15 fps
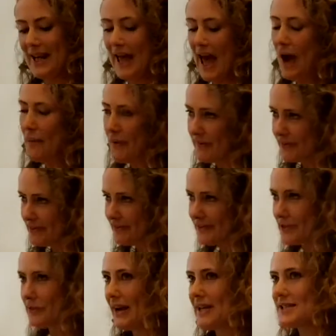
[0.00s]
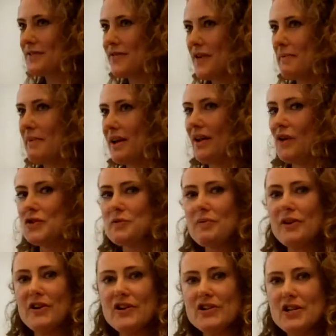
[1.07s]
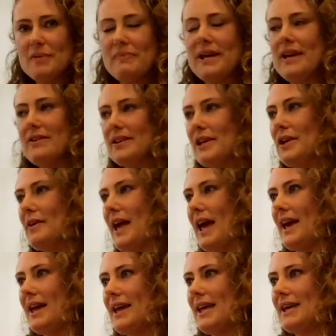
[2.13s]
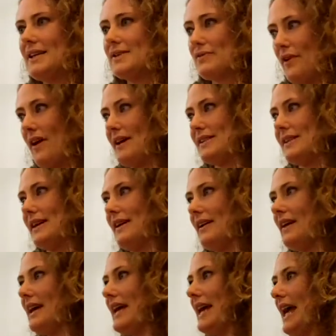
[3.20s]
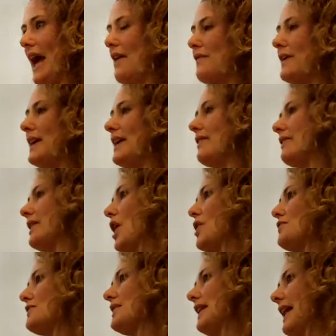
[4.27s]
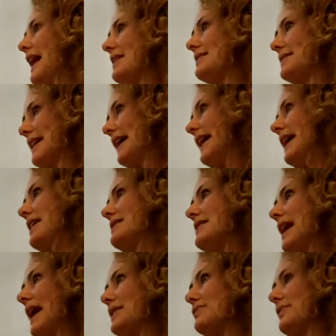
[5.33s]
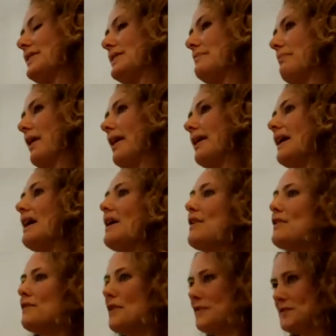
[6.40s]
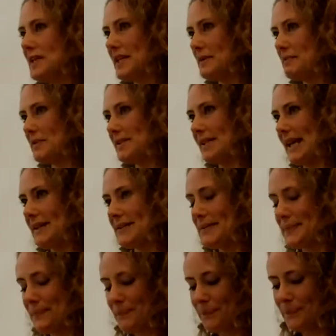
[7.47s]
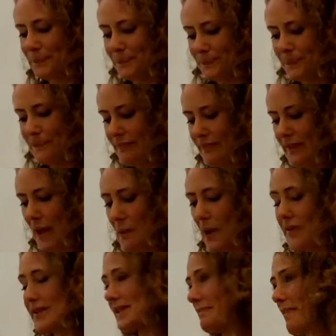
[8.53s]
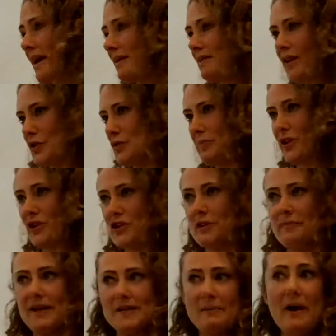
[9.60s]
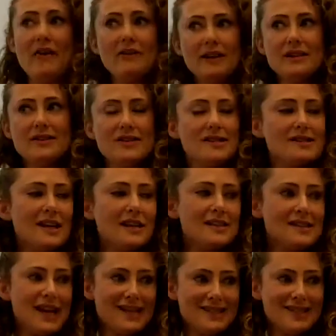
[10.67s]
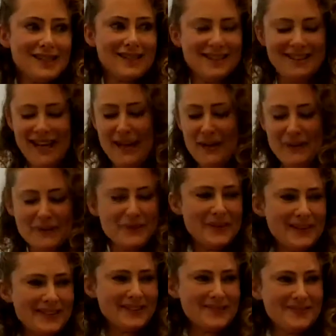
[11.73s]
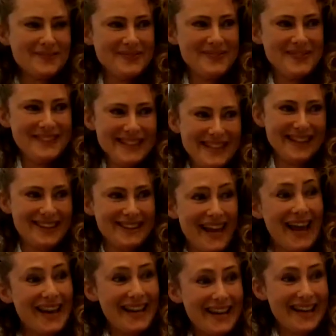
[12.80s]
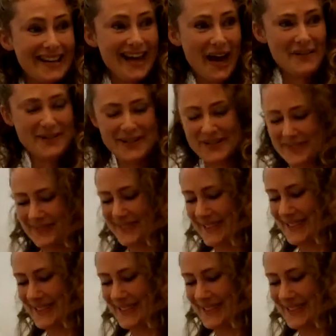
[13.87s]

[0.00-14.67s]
However, the rate of female entrepreneurship here in the UK is rising every year, and over the last decade, it has risen by 15%. Whereas the male entrepreneurship has apparently just stayed static. Hello, welcome. Hey, how are you?